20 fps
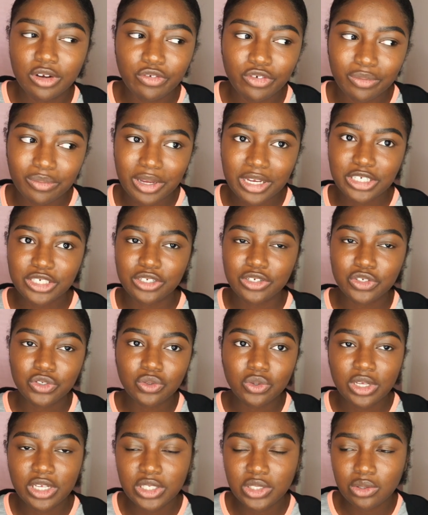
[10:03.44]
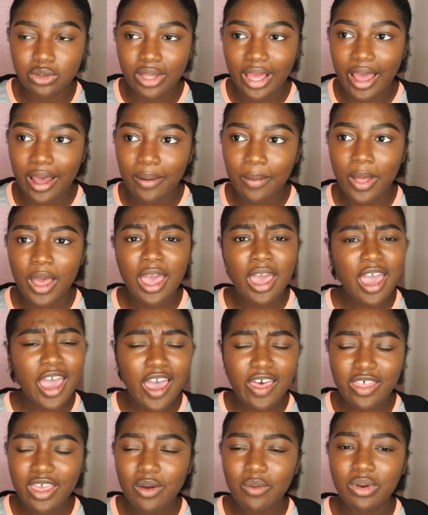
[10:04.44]
information, do this, do that.
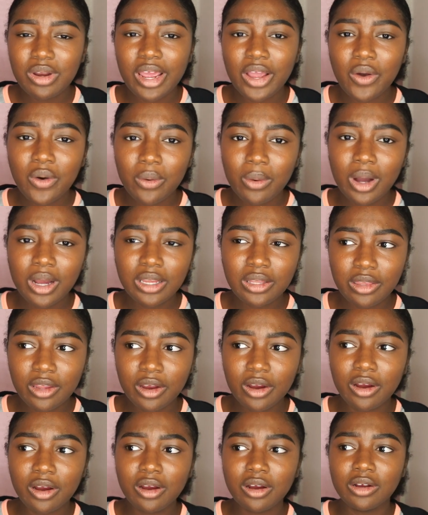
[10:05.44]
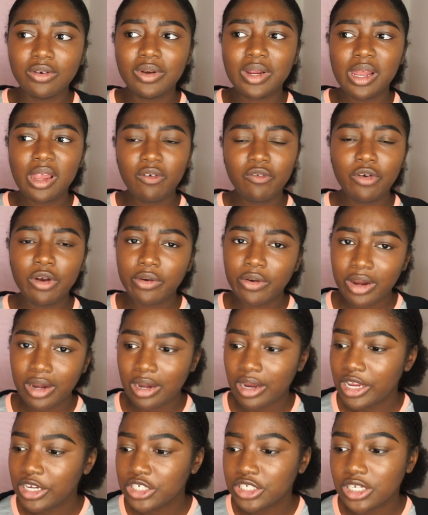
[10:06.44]
And then when I go on there, when I look for
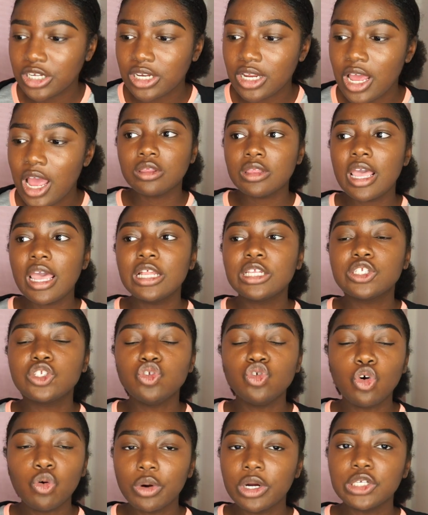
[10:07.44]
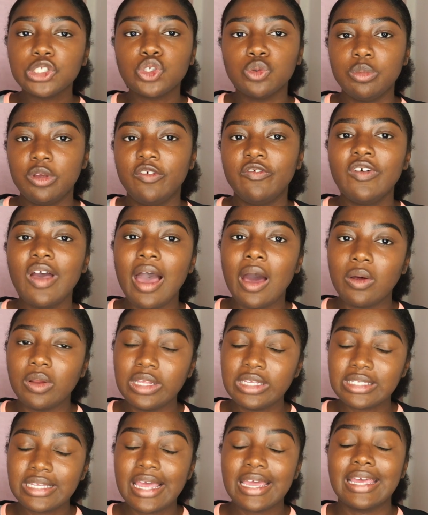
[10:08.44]
accreditation, it's nowhere to be found.
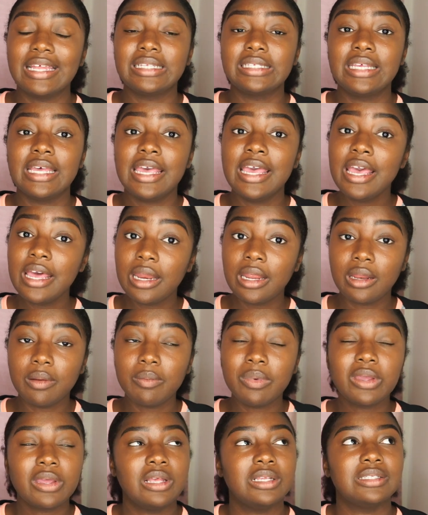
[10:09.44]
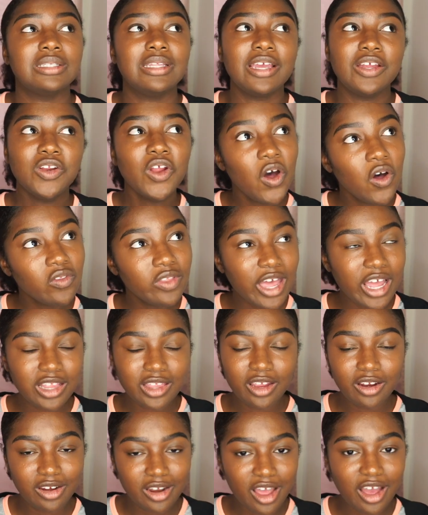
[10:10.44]
It's like it's hidden because they know that
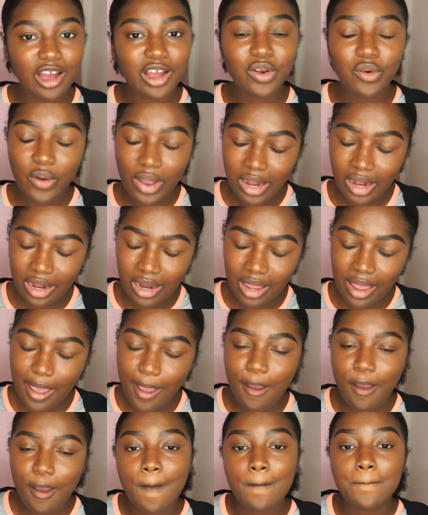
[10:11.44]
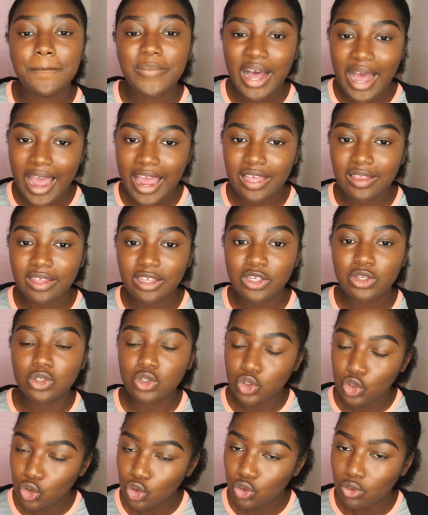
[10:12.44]
they're not accredited by these
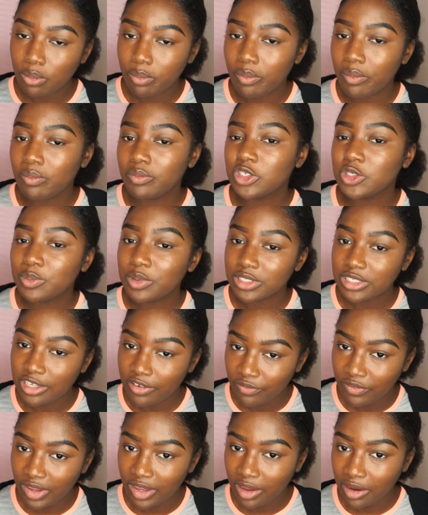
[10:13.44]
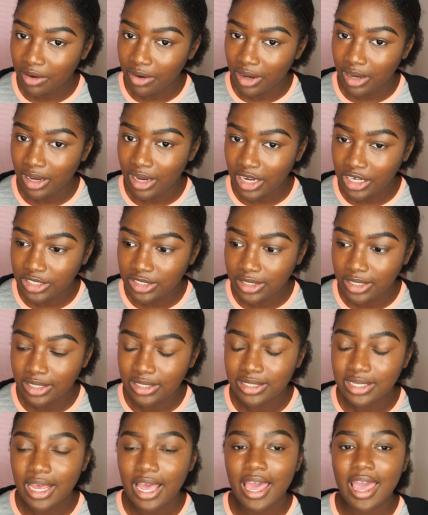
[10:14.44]
two specific
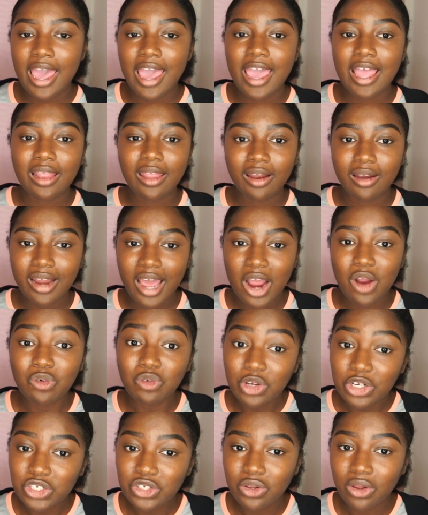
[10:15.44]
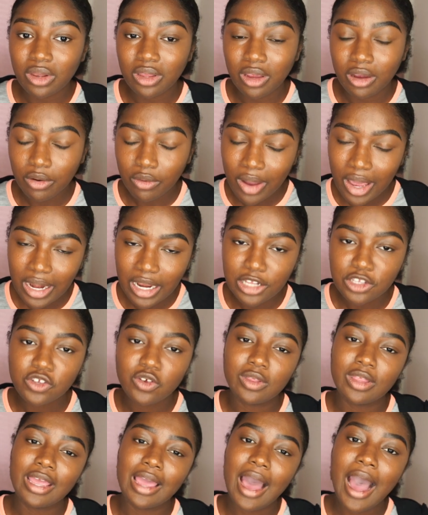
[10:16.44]
accreditations and they're not regionally accredited
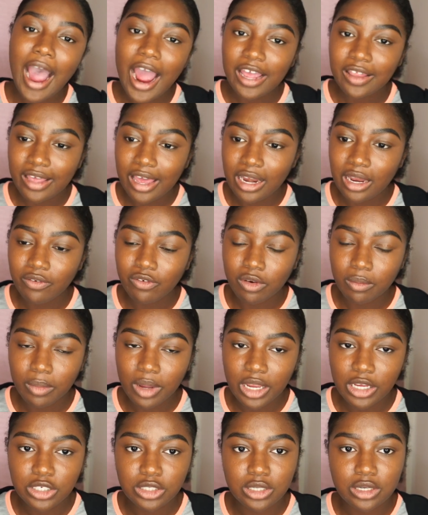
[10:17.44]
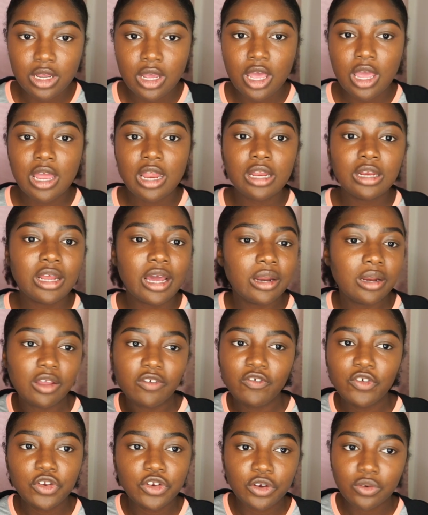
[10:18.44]
so they hide that information now
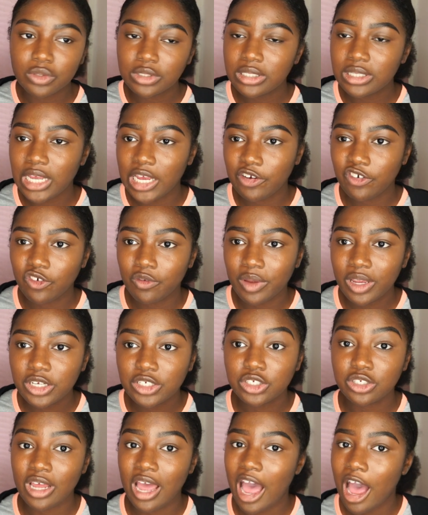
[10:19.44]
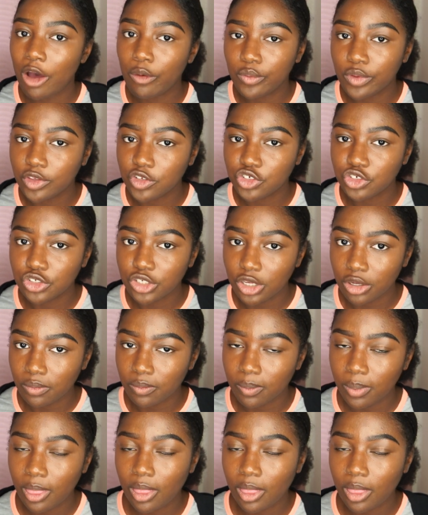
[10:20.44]
if you don't see that information how would you know